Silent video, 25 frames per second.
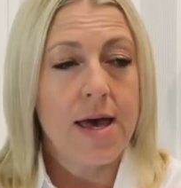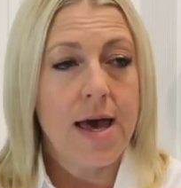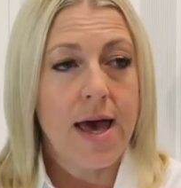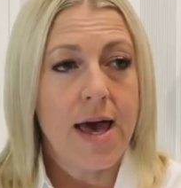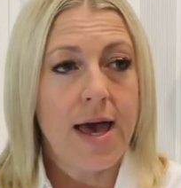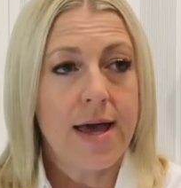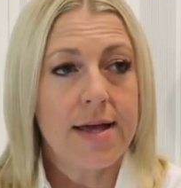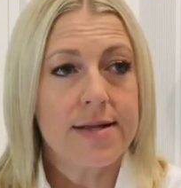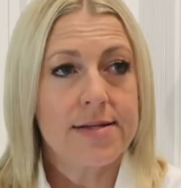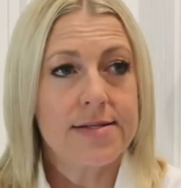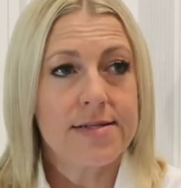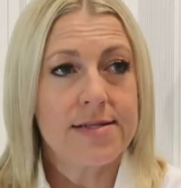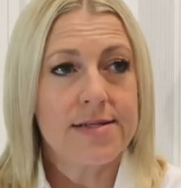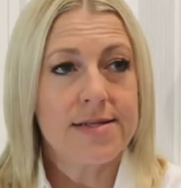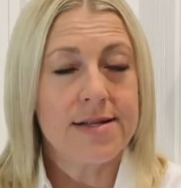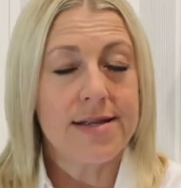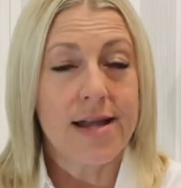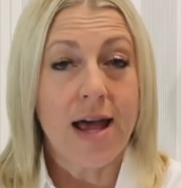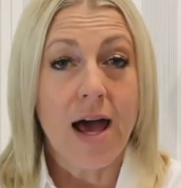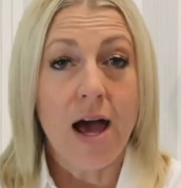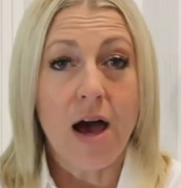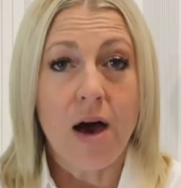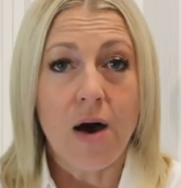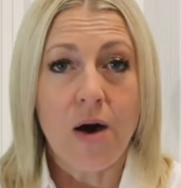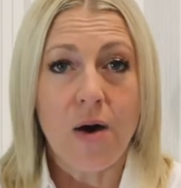And
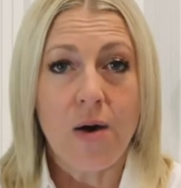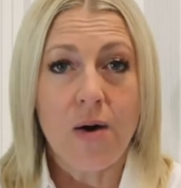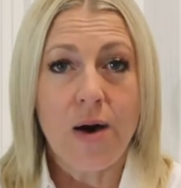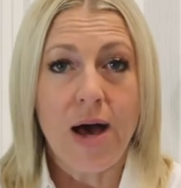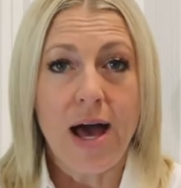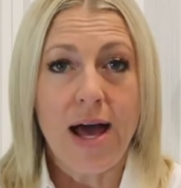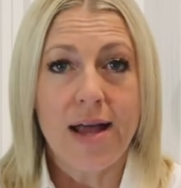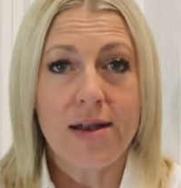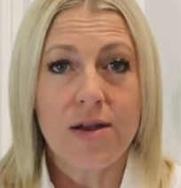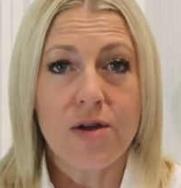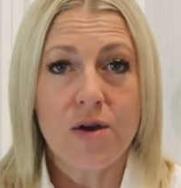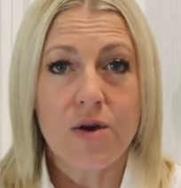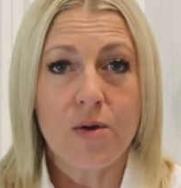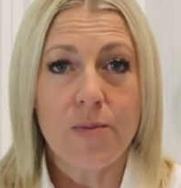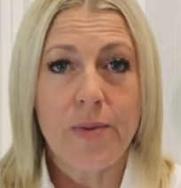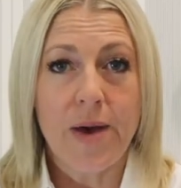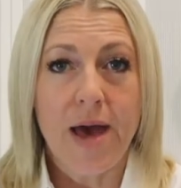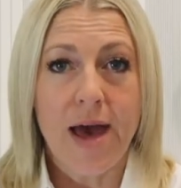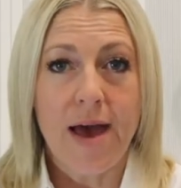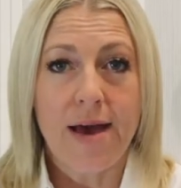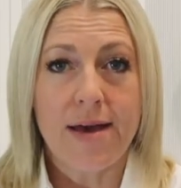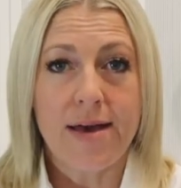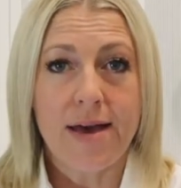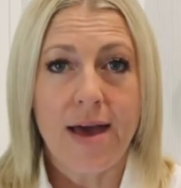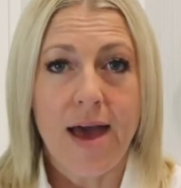now I look
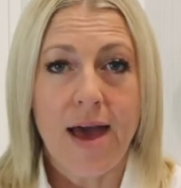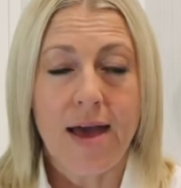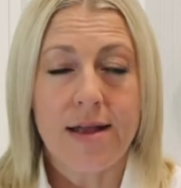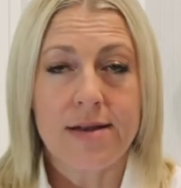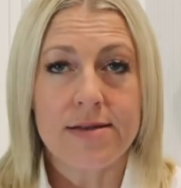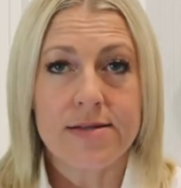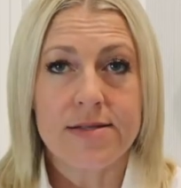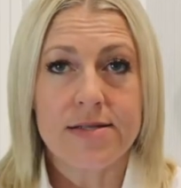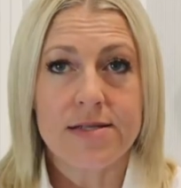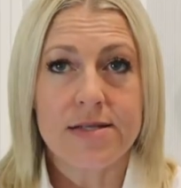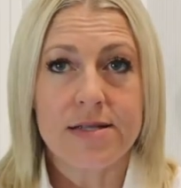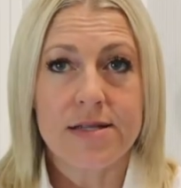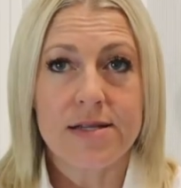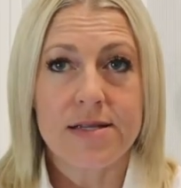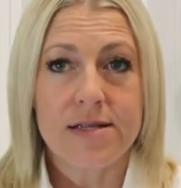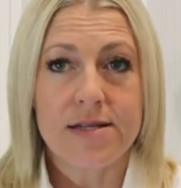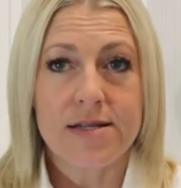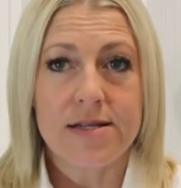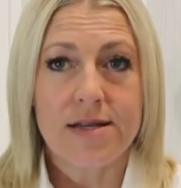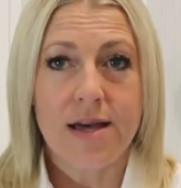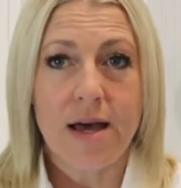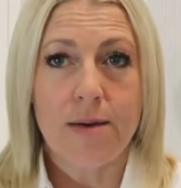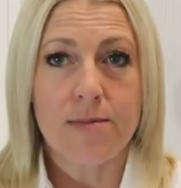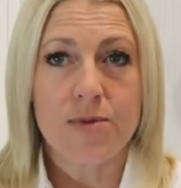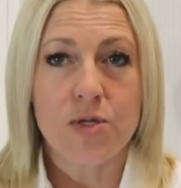back and
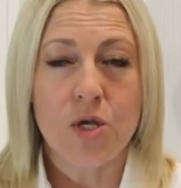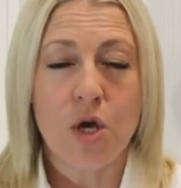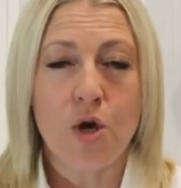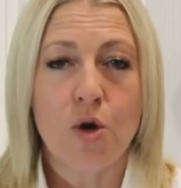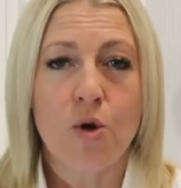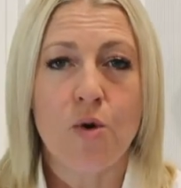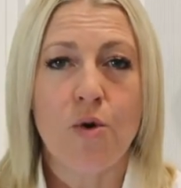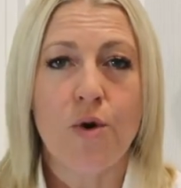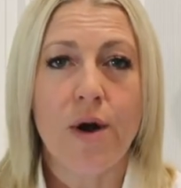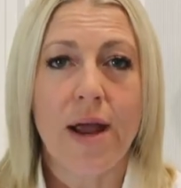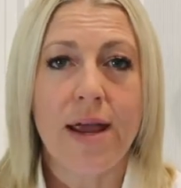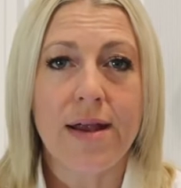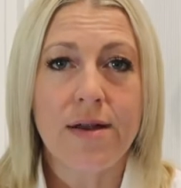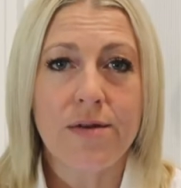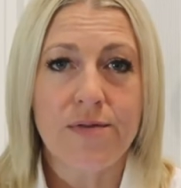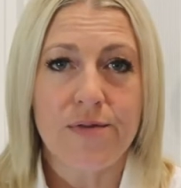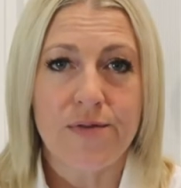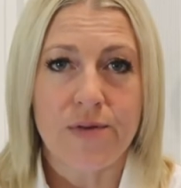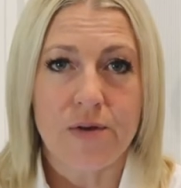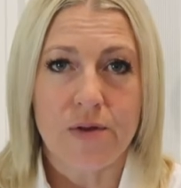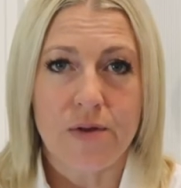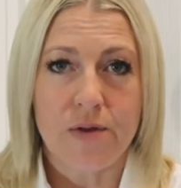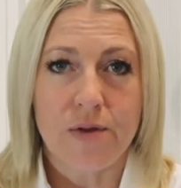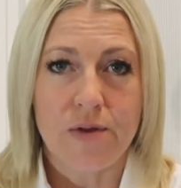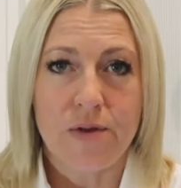I'm so
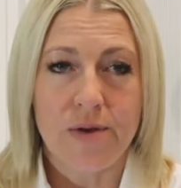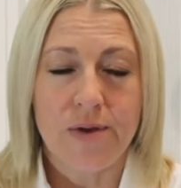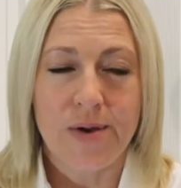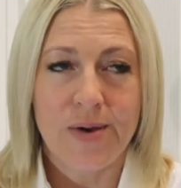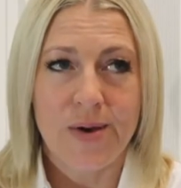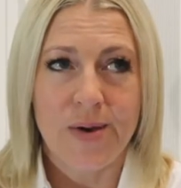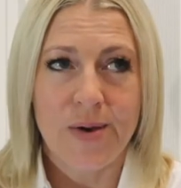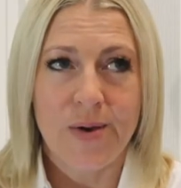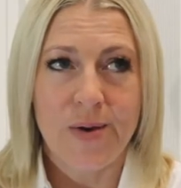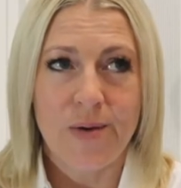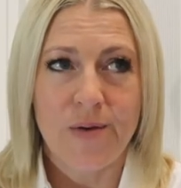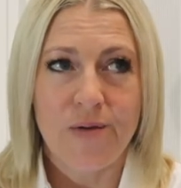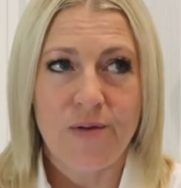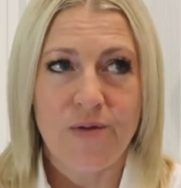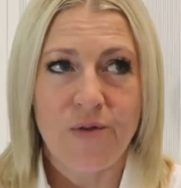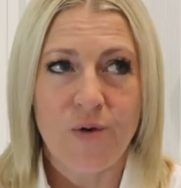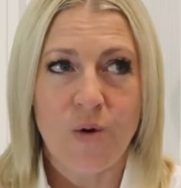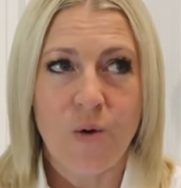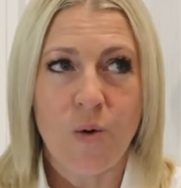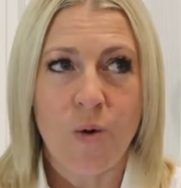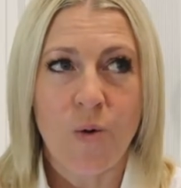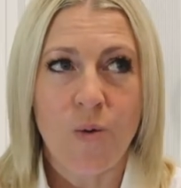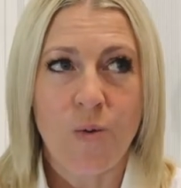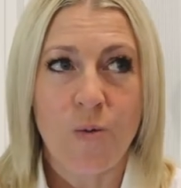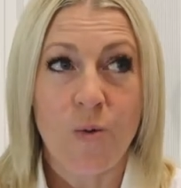grateful
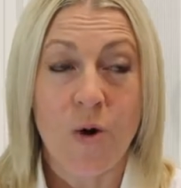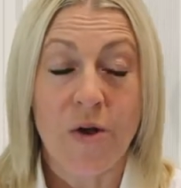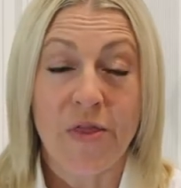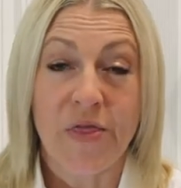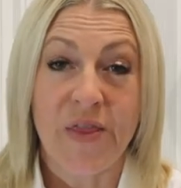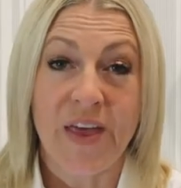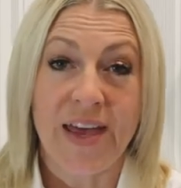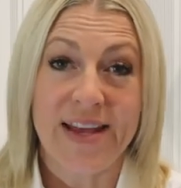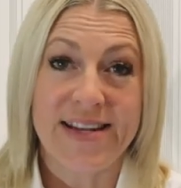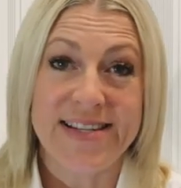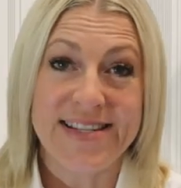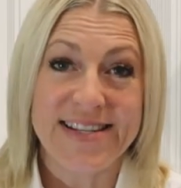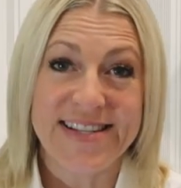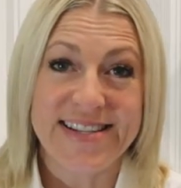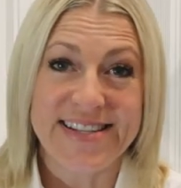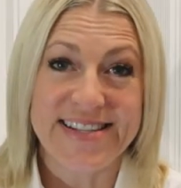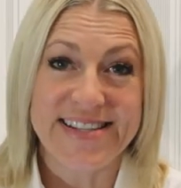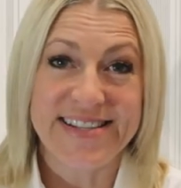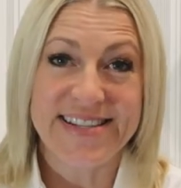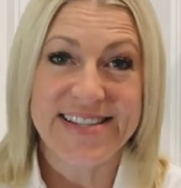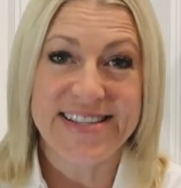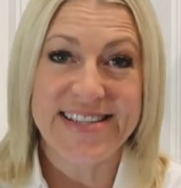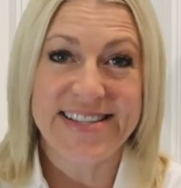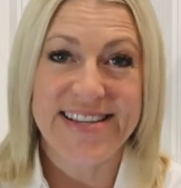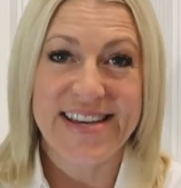for what they
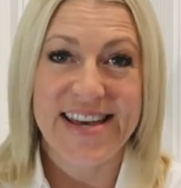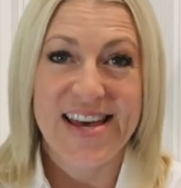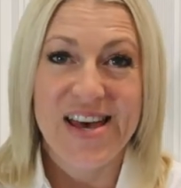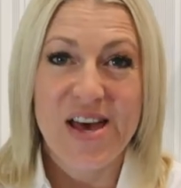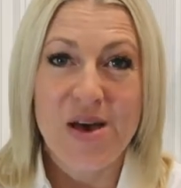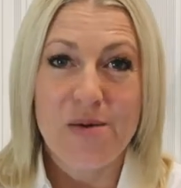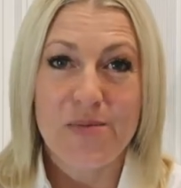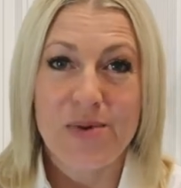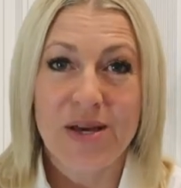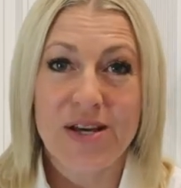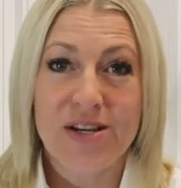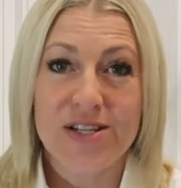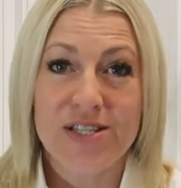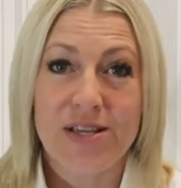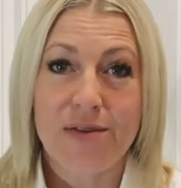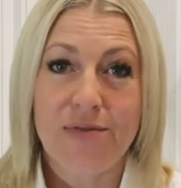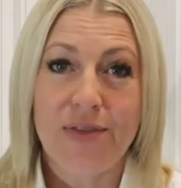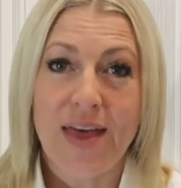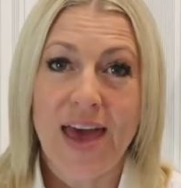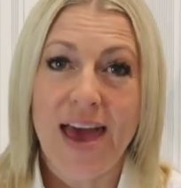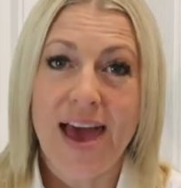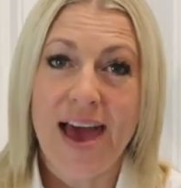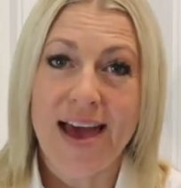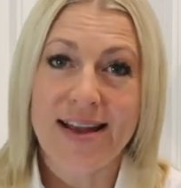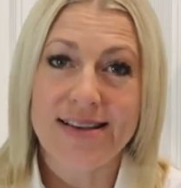did, because if
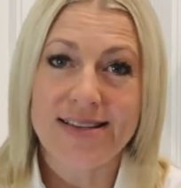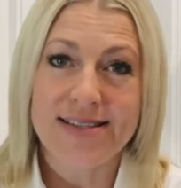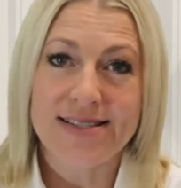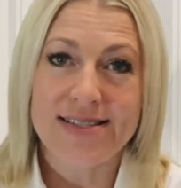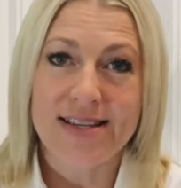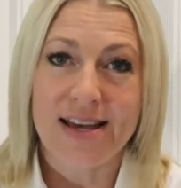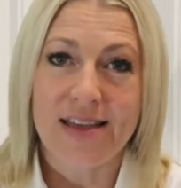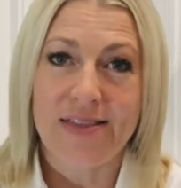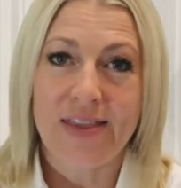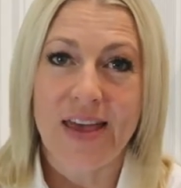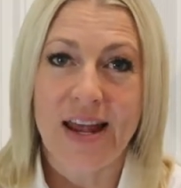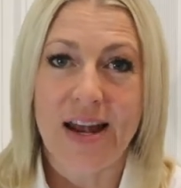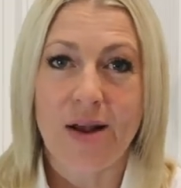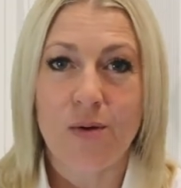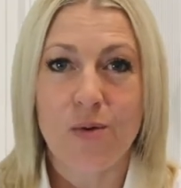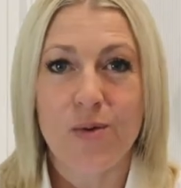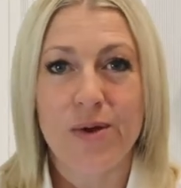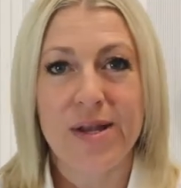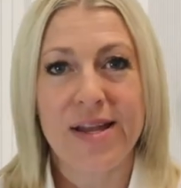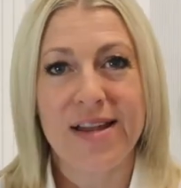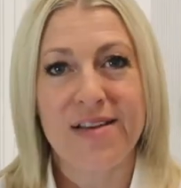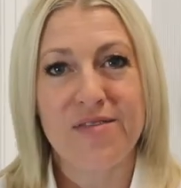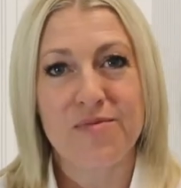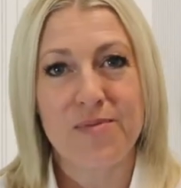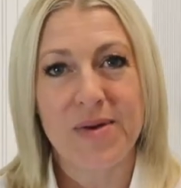they hadn't done that, I
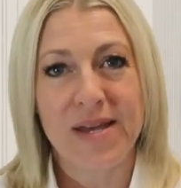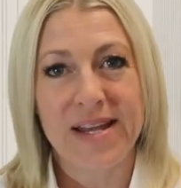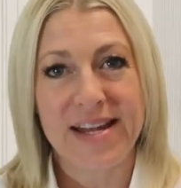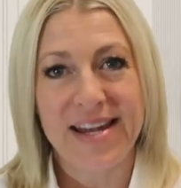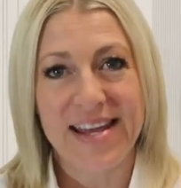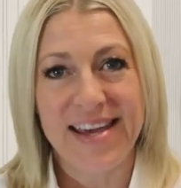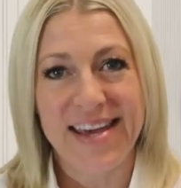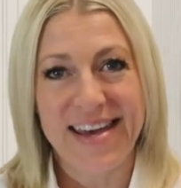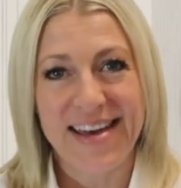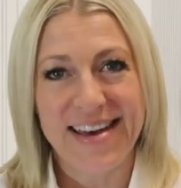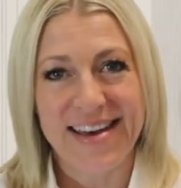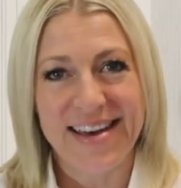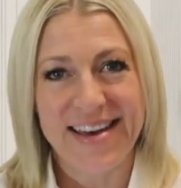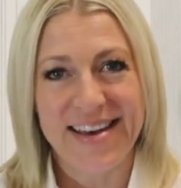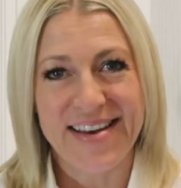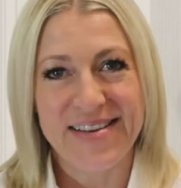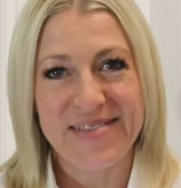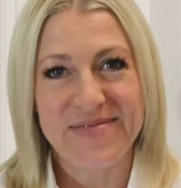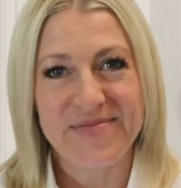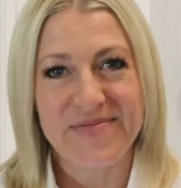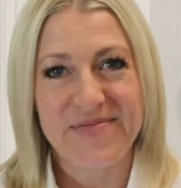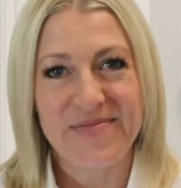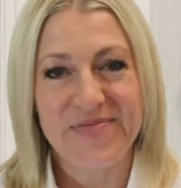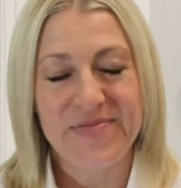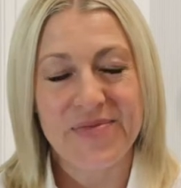wouldn't have been
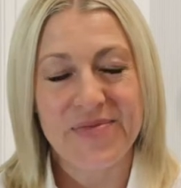here.